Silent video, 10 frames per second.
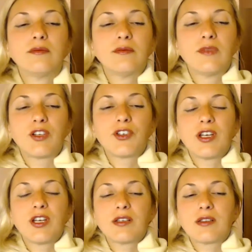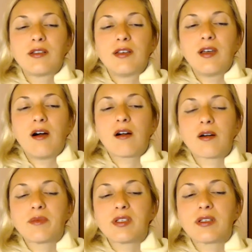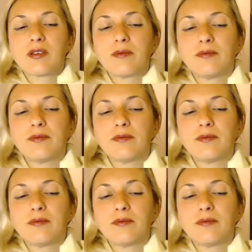the chest, the arms,